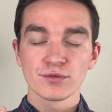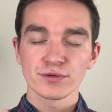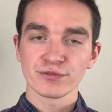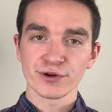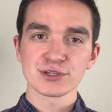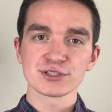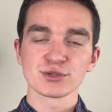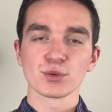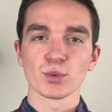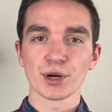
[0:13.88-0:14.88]
First,
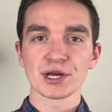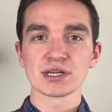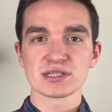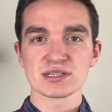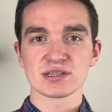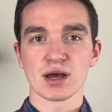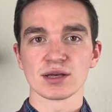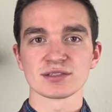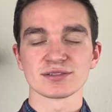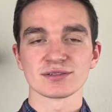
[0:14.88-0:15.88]
we're going to
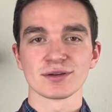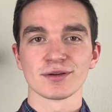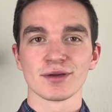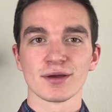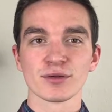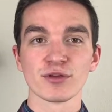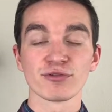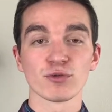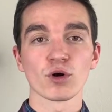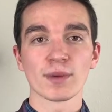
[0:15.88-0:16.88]
discuss the
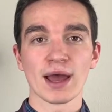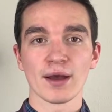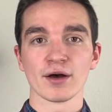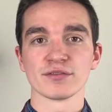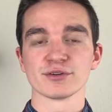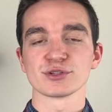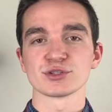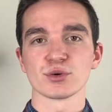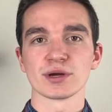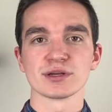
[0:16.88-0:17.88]
format of your
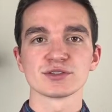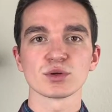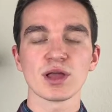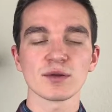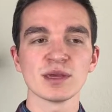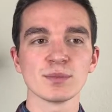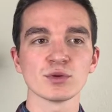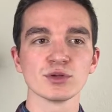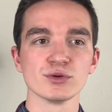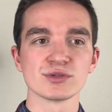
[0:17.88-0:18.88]
story. So a lot of
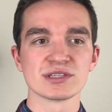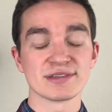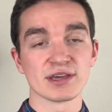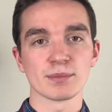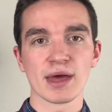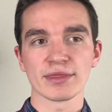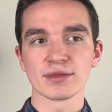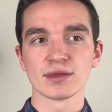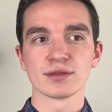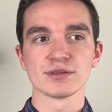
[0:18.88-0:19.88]
people use the dig
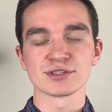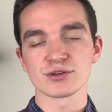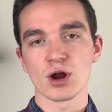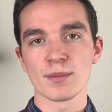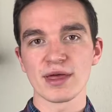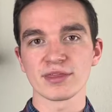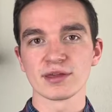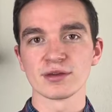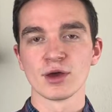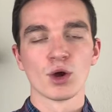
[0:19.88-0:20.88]
method, the star
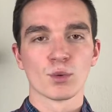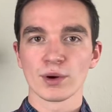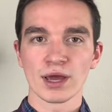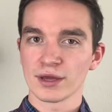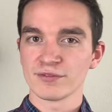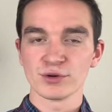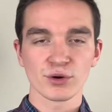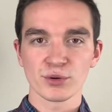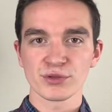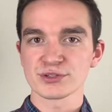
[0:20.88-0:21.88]
method. If you
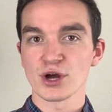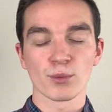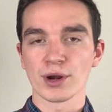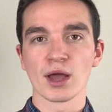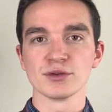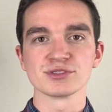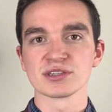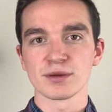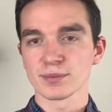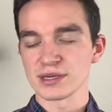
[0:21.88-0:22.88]
don't know what those are, we're not using
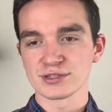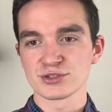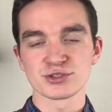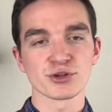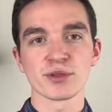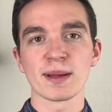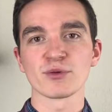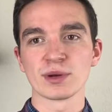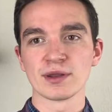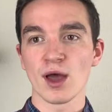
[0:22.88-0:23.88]
them because just throw them out the
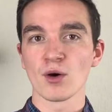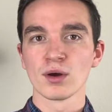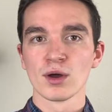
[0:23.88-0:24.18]
window.